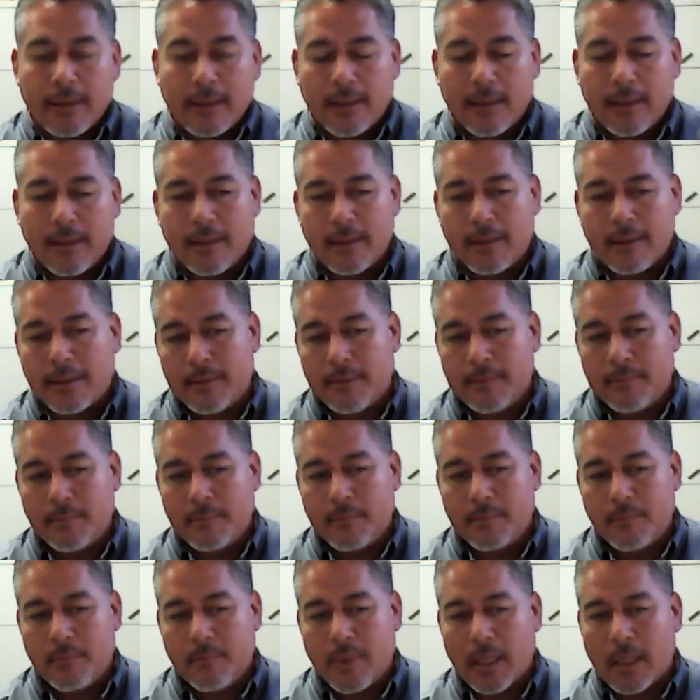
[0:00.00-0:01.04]
A
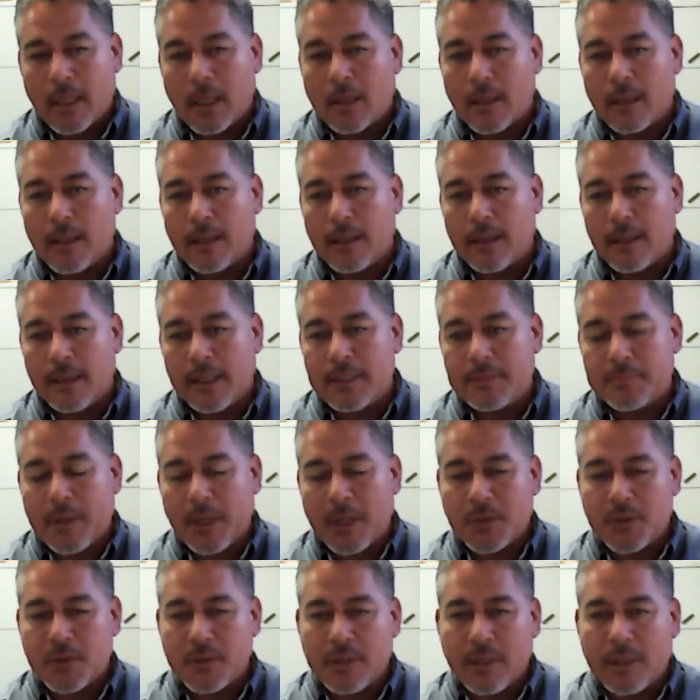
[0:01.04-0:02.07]
lot of the
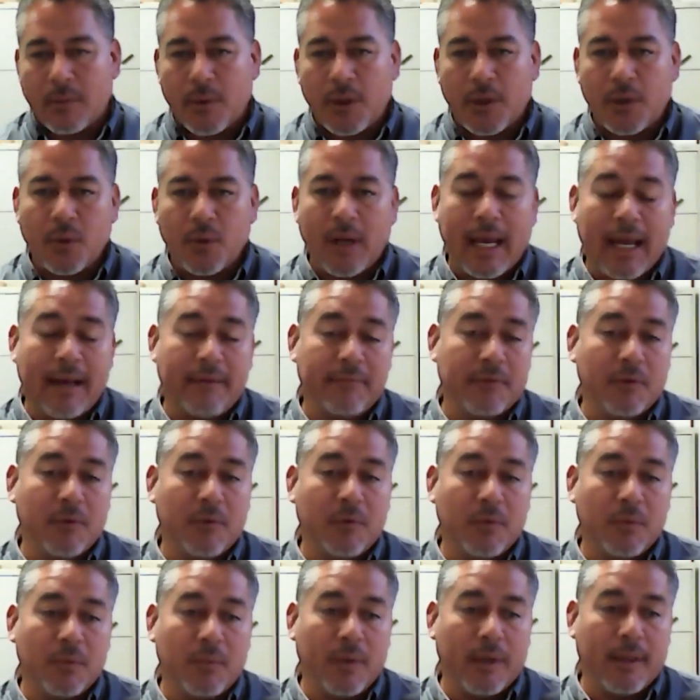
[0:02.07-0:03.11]
inspections that we do have to
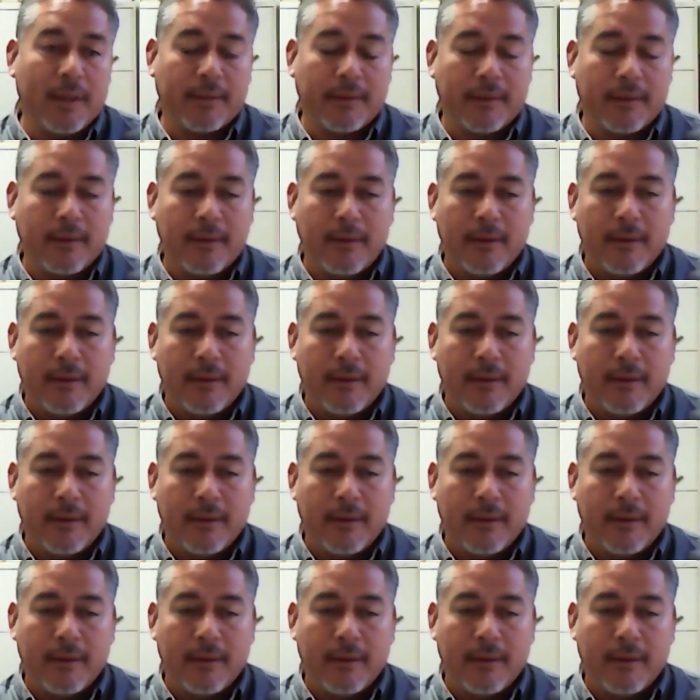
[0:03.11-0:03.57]
do with